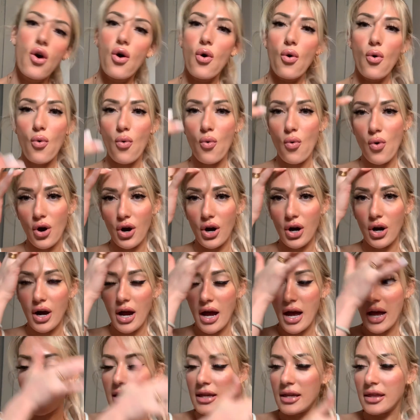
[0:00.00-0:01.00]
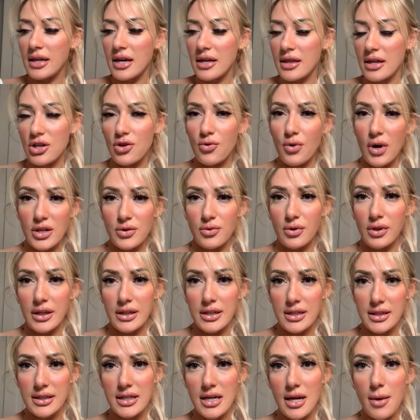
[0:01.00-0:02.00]
or anything that you guys would like
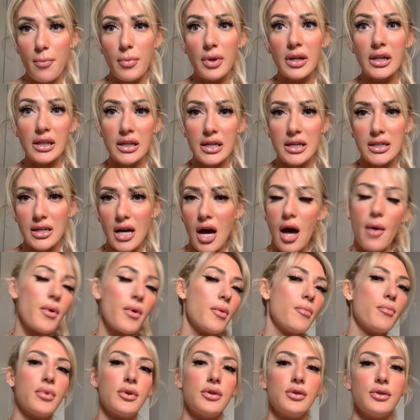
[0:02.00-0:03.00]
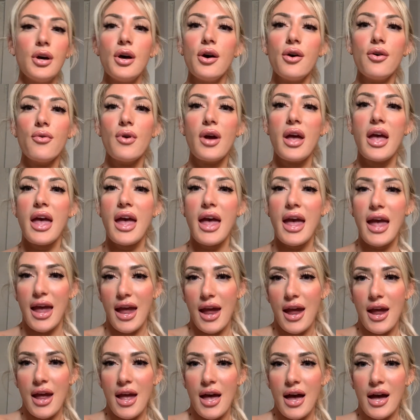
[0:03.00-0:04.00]
to see, please comment below.
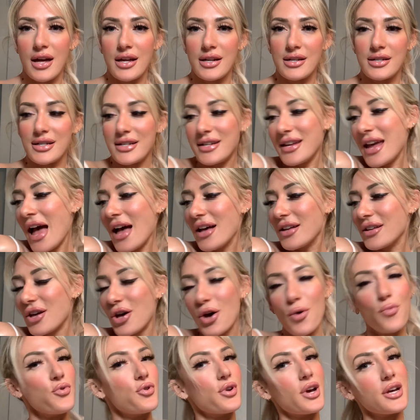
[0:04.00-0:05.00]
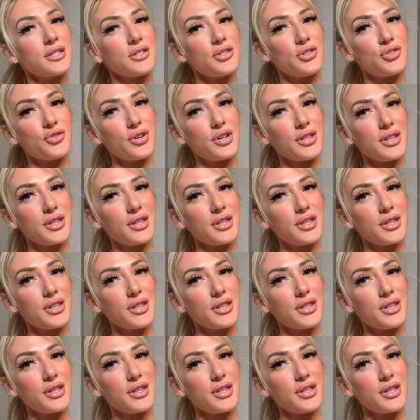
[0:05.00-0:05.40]
And yeah, hope you guys enjoyed